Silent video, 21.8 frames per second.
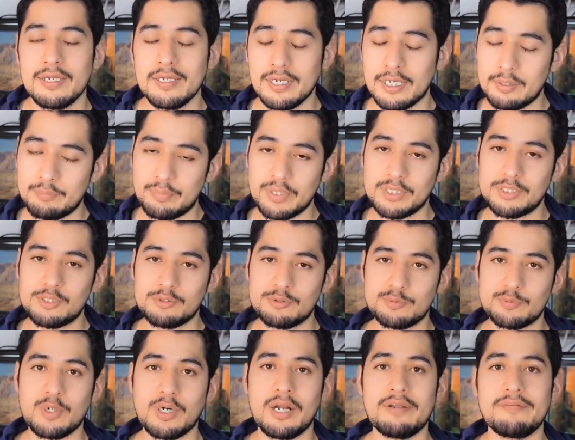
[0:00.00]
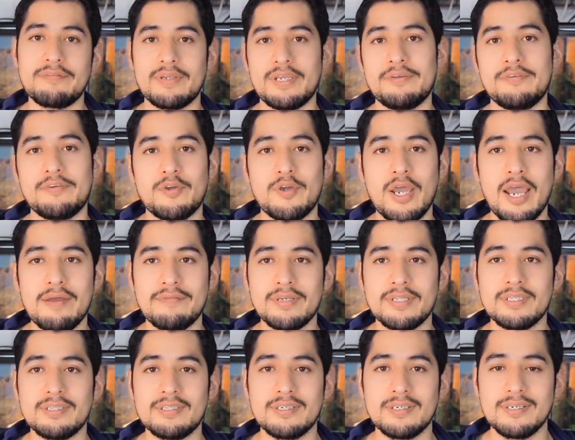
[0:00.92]
and please subscribe if you
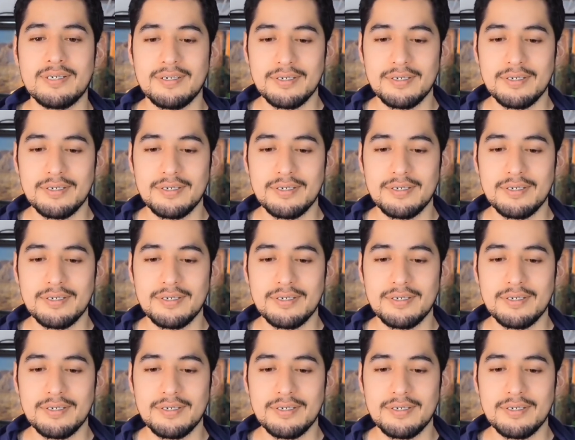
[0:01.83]
haven't.